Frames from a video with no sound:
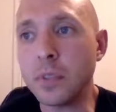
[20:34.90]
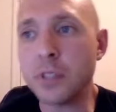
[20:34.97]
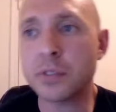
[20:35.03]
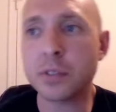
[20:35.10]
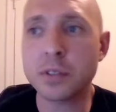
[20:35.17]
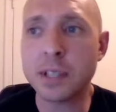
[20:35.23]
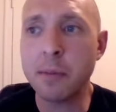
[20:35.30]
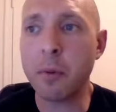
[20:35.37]

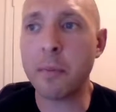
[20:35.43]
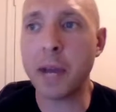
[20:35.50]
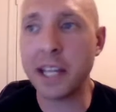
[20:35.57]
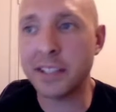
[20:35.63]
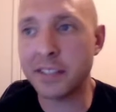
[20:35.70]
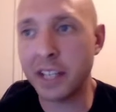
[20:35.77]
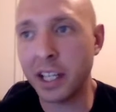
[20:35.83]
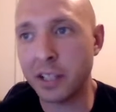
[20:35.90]
so some of
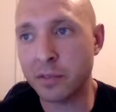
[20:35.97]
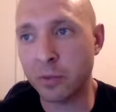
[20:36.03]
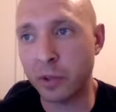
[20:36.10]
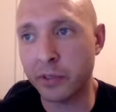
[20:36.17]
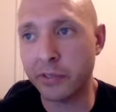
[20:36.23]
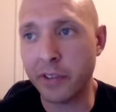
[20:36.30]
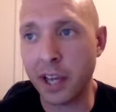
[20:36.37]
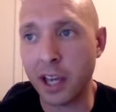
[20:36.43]
my scenes
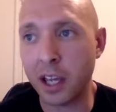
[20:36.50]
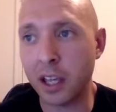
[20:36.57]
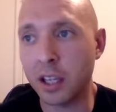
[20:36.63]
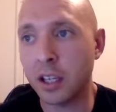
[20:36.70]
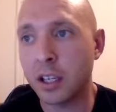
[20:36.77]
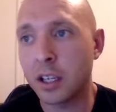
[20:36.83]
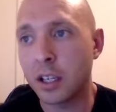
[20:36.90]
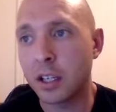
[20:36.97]
will
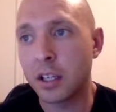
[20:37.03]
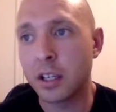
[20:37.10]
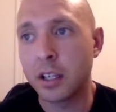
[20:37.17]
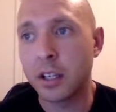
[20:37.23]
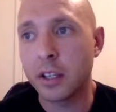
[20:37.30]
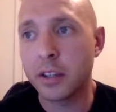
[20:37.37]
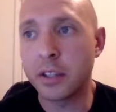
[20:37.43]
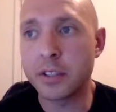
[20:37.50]
say
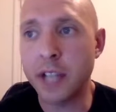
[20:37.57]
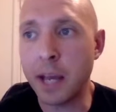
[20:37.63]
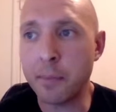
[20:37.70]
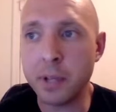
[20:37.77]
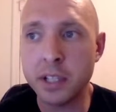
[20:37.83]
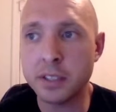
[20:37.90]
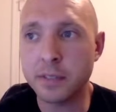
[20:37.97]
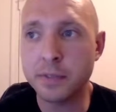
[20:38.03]
the
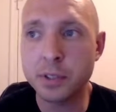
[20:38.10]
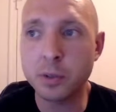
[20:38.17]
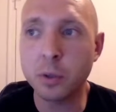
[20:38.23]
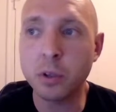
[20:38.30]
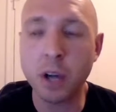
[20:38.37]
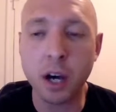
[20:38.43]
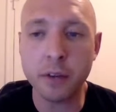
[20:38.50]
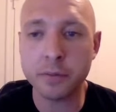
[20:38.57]
Champions of
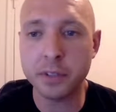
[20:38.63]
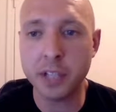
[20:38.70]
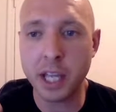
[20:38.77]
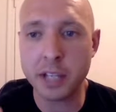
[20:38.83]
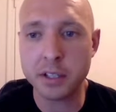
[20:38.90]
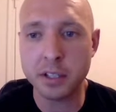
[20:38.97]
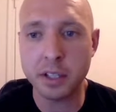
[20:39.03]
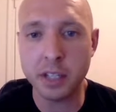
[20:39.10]
Seoul
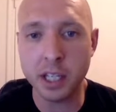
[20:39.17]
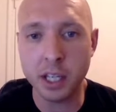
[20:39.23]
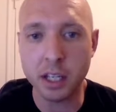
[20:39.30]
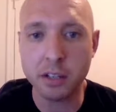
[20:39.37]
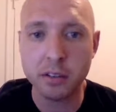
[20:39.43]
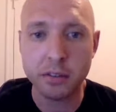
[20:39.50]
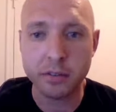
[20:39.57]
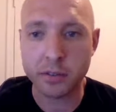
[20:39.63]
confrontation in
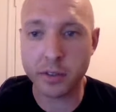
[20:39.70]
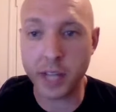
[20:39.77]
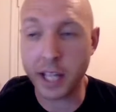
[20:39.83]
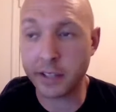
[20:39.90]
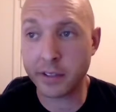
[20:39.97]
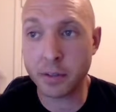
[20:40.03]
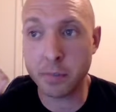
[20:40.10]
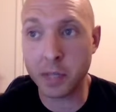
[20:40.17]
the end. So
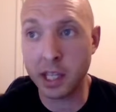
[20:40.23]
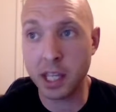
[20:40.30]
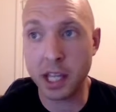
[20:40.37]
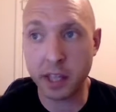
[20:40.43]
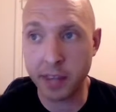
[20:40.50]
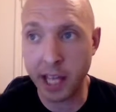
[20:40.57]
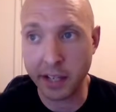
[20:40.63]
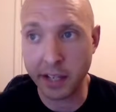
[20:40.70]
that's the
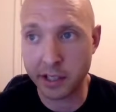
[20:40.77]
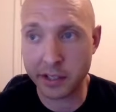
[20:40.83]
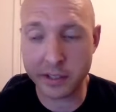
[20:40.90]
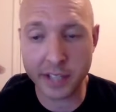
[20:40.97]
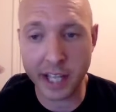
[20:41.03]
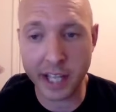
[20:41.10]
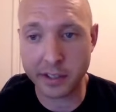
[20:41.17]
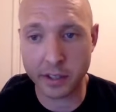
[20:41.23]
begin. That
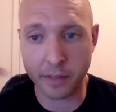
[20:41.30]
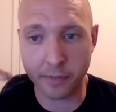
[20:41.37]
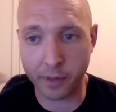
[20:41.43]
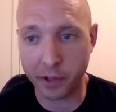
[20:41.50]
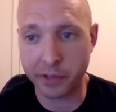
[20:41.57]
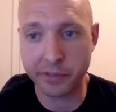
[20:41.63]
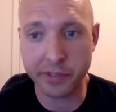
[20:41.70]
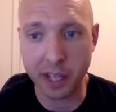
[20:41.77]
just sets the
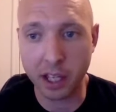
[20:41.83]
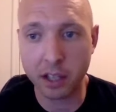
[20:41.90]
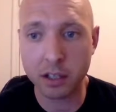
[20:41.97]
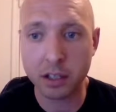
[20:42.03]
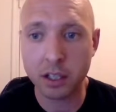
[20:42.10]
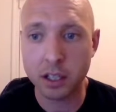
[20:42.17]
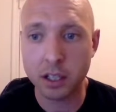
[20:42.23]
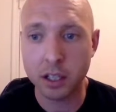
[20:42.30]
first
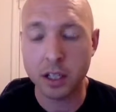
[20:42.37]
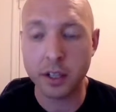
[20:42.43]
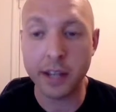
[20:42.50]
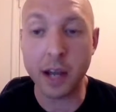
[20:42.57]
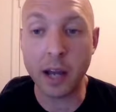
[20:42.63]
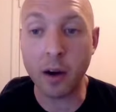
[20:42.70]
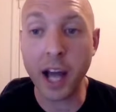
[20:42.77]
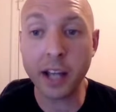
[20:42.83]
scene.
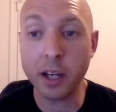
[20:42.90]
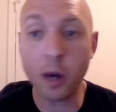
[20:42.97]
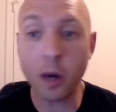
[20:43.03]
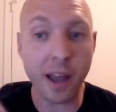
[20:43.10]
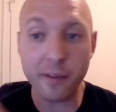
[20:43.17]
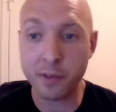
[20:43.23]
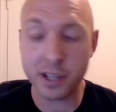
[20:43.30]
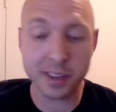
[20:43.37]
Now I
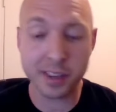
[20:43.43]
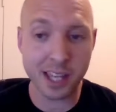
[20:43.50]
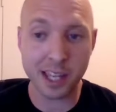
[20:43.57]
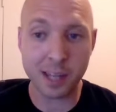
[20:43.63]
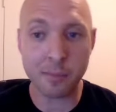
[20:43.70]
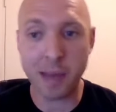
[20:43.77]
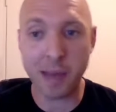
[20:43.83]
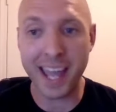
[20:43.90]
know
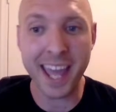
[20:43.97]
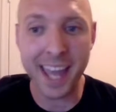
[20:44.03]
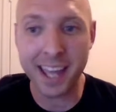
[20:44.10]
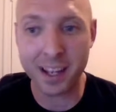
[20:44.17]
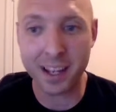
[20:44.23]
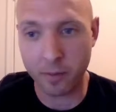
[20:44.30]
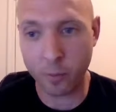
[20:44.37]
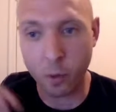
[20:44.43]
everything in my
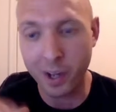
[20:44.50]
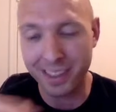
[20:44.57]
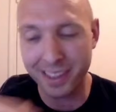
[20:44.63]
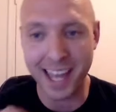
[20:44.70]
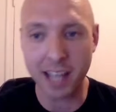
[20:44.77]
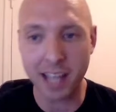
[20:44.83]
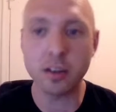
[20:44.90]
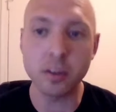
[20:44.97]
head of
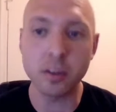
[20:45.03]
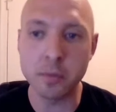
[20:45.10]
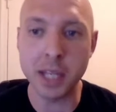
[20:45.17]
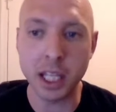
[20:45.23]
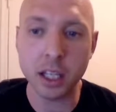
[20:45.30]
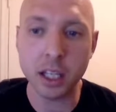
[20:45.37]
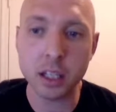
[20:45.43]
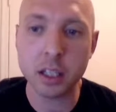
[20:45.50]
what that
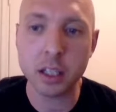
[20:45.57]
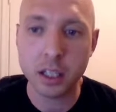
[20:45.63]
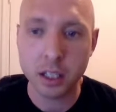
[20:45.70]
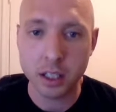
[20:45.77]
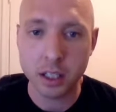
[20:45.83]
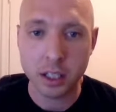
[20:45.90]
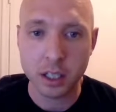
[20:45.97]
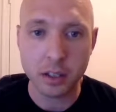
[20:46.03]
could mean,
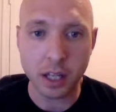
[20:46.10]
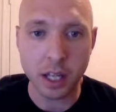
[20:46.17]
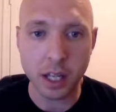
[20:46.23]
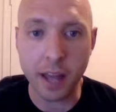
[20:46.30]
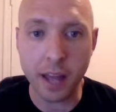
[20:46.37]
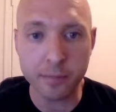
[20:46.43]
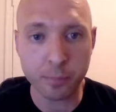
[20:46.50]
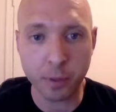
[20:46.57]

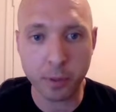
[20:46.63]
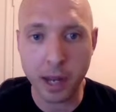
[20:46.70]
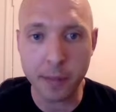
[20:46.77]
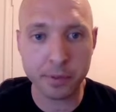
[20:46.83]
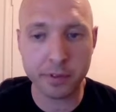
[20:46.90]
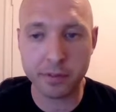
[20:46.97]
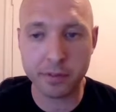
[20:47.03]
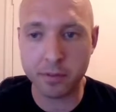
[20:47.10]
and I've
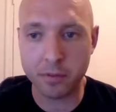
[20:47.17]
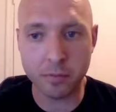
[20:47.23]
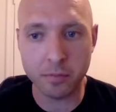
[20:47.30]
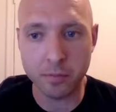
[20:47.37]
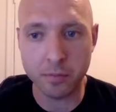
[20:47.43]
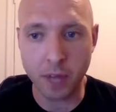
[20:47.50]
prepped